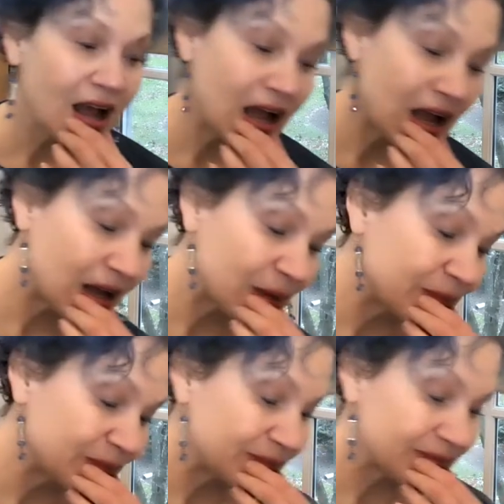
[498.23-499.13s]

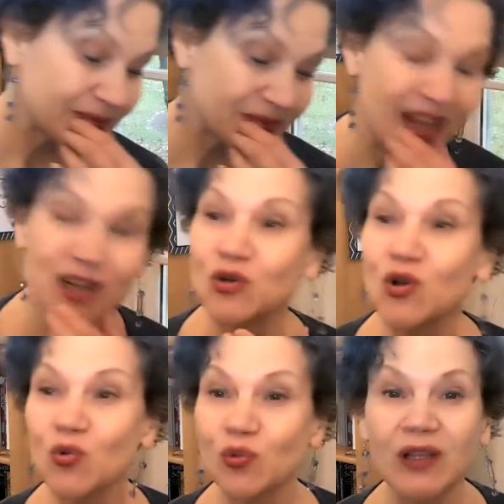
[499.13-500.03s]
And you
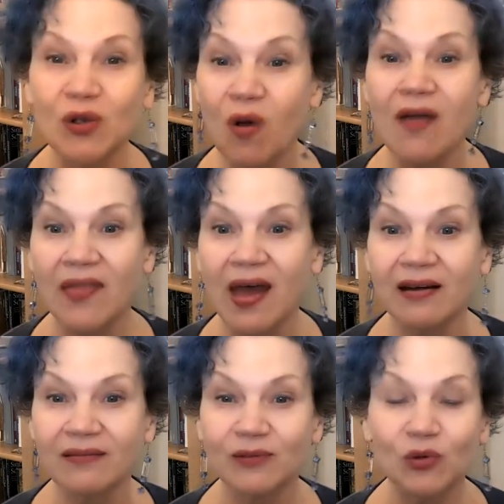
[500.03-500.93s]
don't really want that.
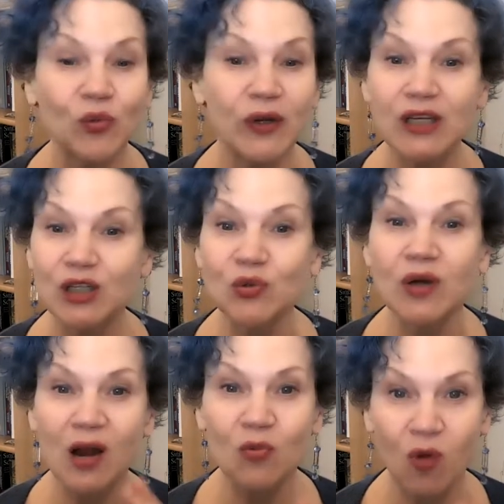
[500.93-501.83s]
We do
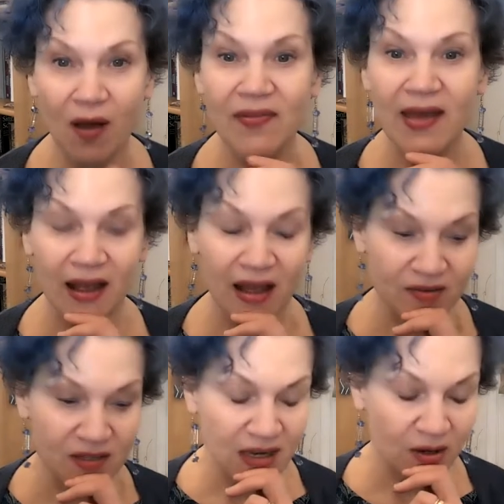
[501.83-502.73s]
not want that kind
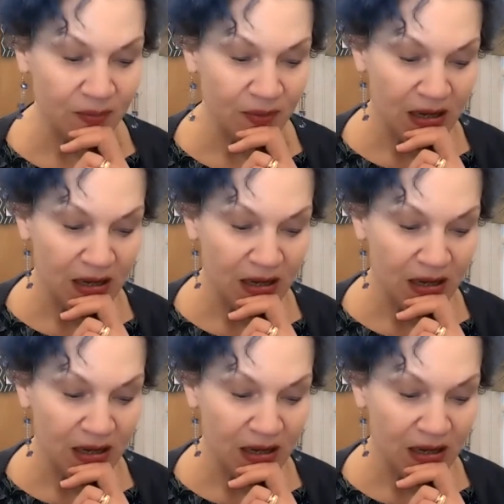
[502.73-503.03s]
of sound.